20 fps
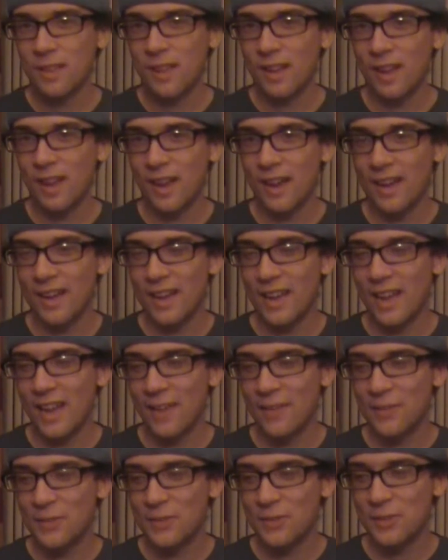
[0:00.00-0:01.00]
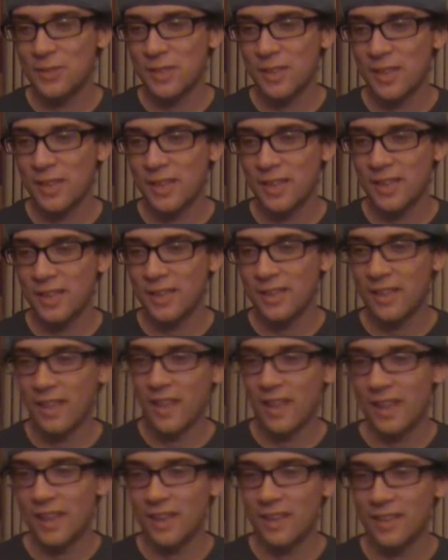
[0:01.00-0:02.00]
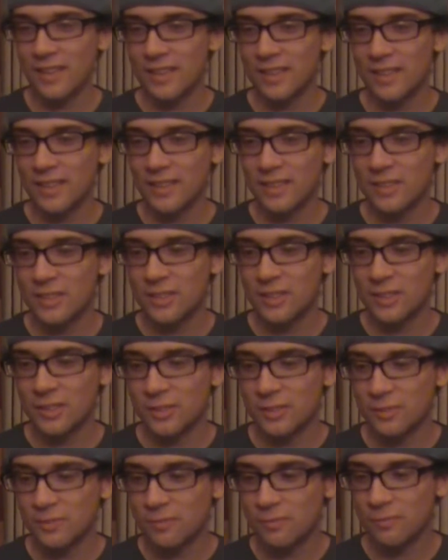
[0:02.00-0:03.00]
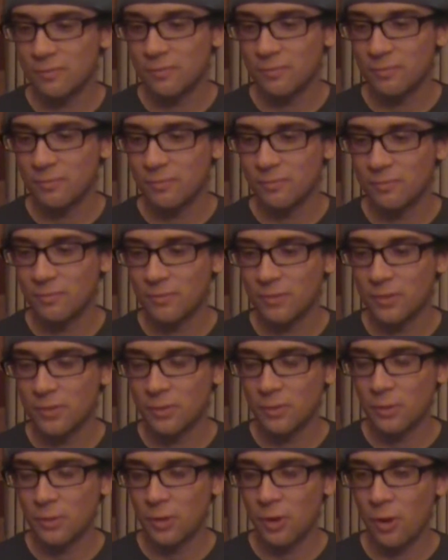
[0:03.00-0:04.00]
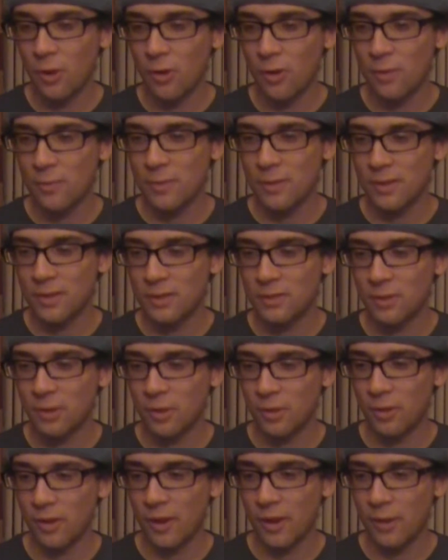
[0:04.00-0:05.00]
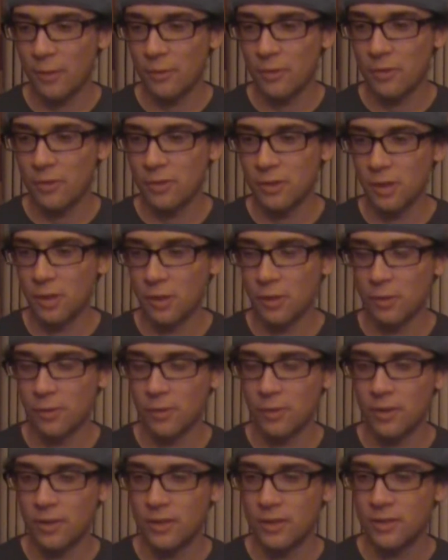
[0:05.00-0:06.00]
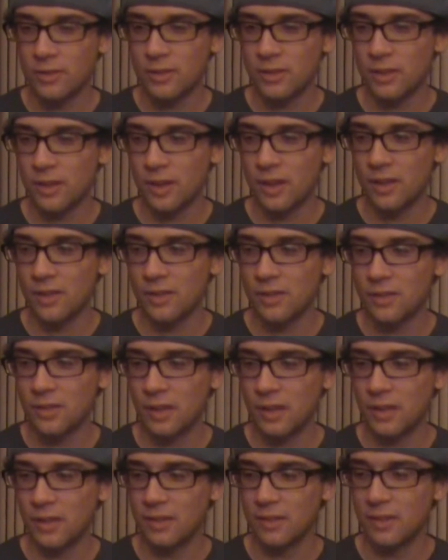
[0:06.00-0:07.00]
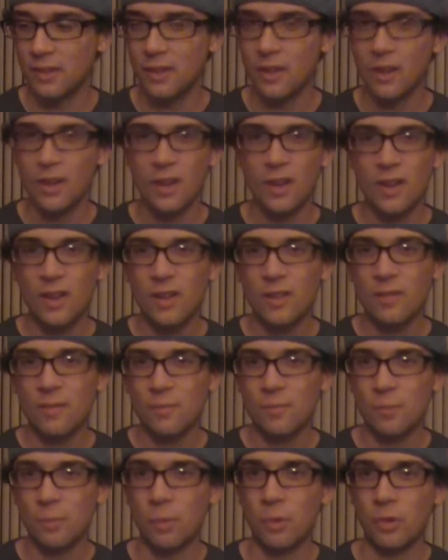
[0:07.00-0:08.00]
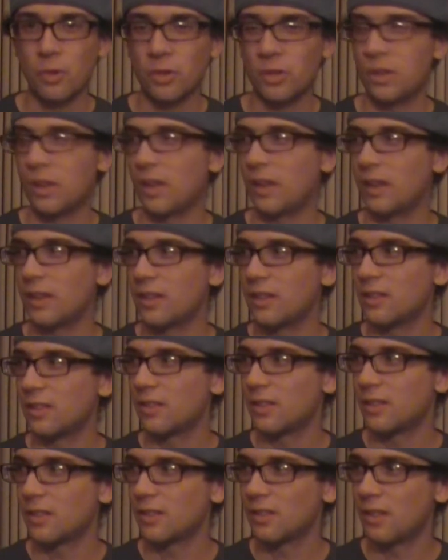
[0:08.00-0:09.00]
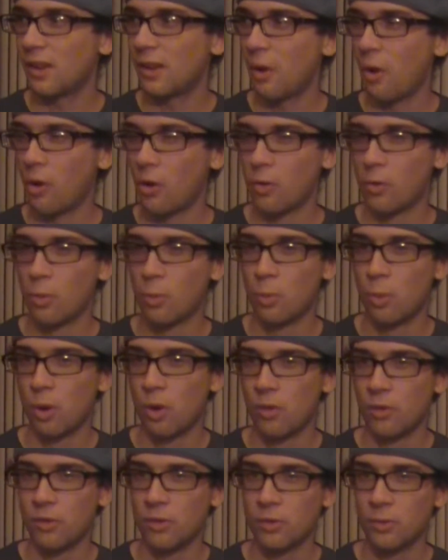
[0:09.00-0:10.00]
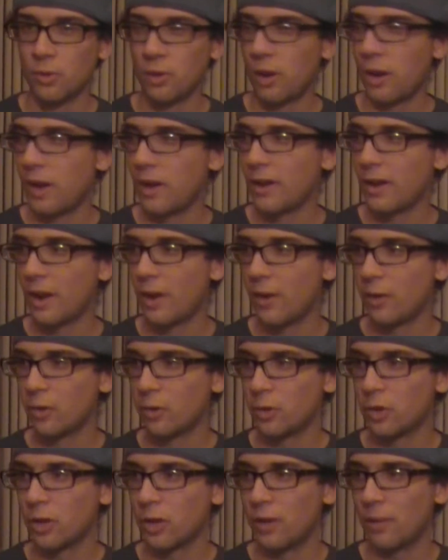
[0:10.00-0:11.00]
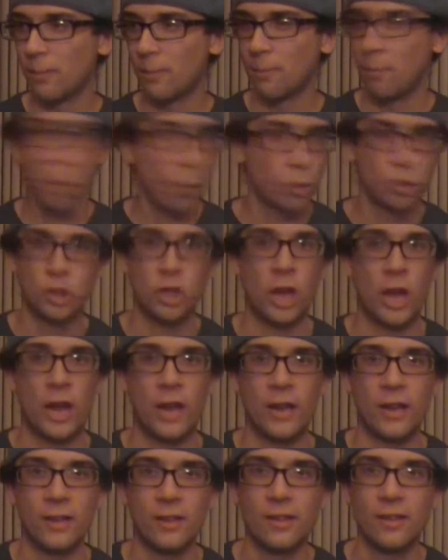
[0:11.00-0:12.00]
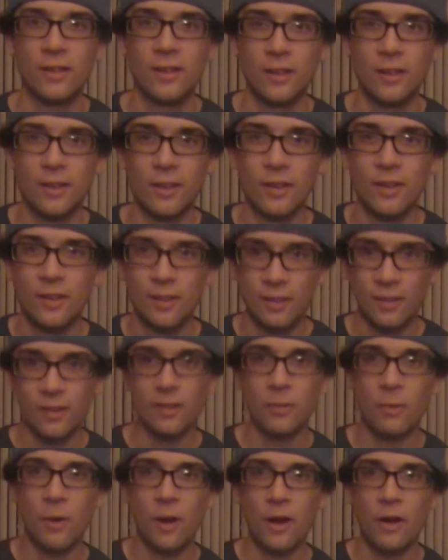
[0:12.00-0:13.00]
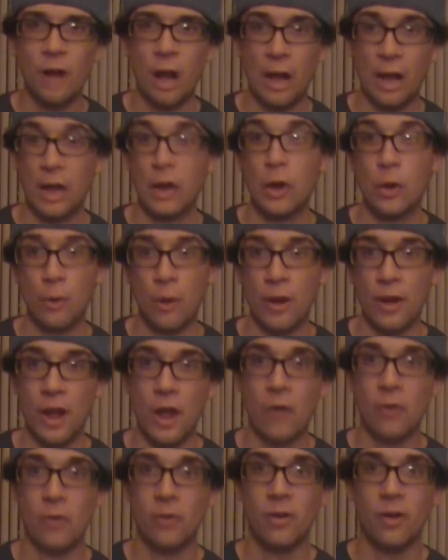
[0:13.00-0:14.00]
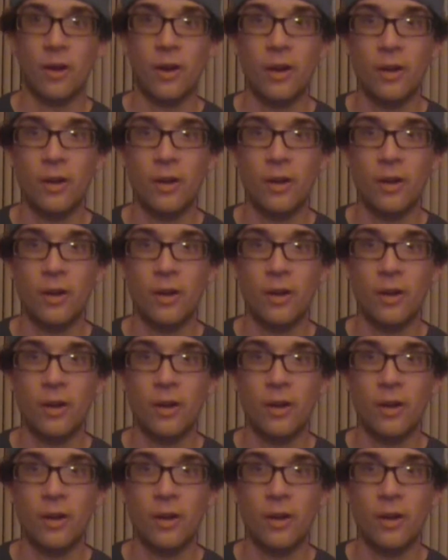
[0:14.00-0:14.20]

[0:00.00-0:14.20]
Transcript: I'd have to say that he just was retarded because he tried to go hang out with his other friends and us, and he bullshit thing is he's like, oh, yeah, we're brothers, really hang out and shit. Bullshit. That's why you're not here right now, huh?